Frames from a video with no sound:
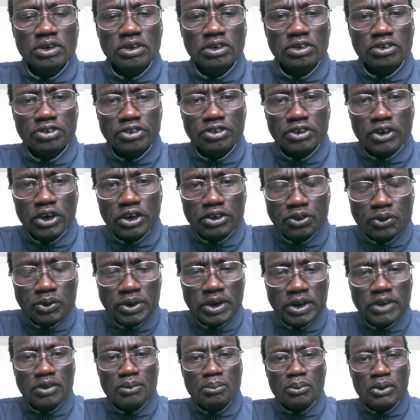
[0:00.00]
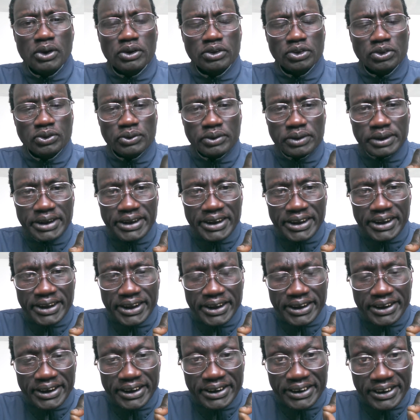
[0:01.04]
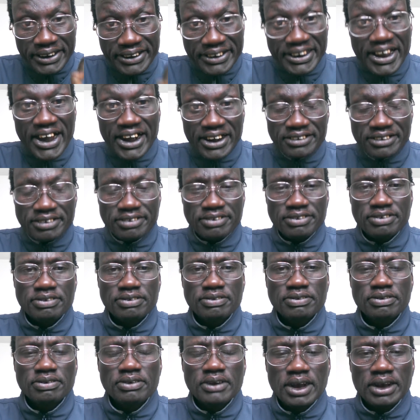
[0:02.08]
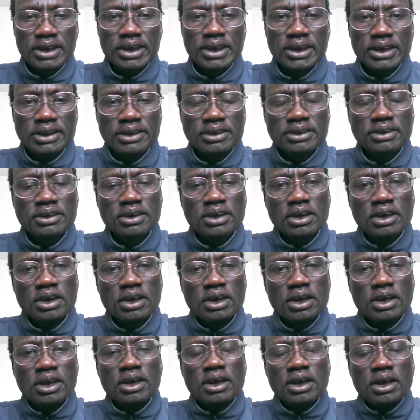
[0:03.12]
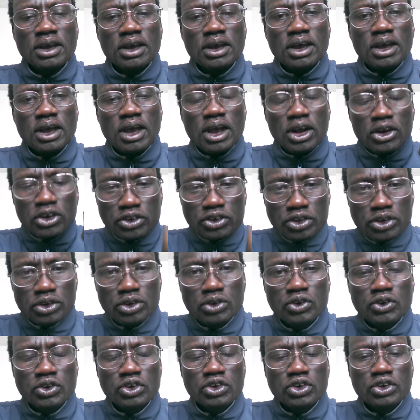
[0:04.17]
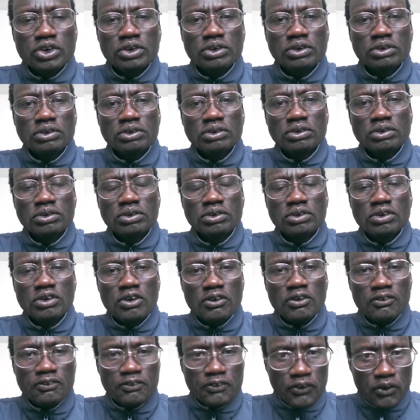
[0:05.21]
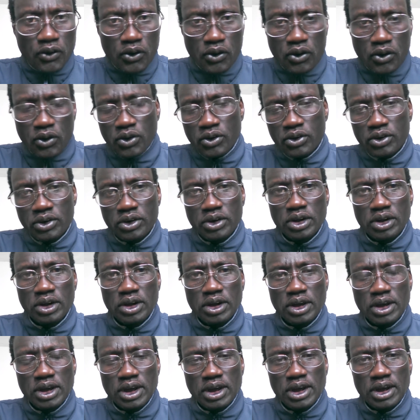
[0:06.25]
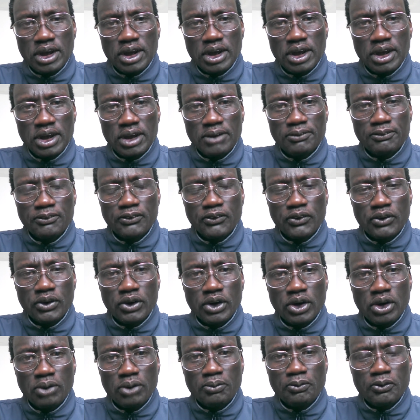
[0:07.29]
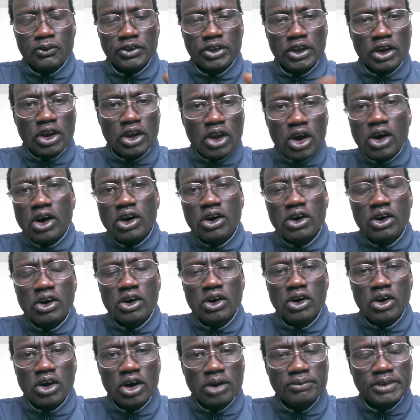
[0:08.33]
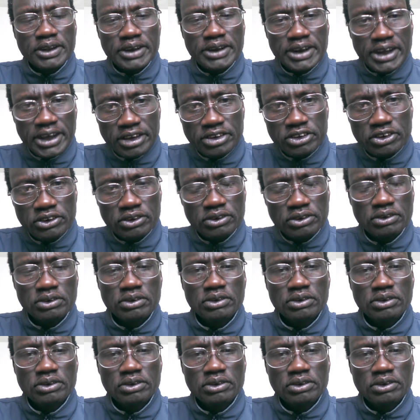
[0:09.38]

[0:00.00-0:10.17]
So Sudan wants to redact again a constitution for the law of the nation,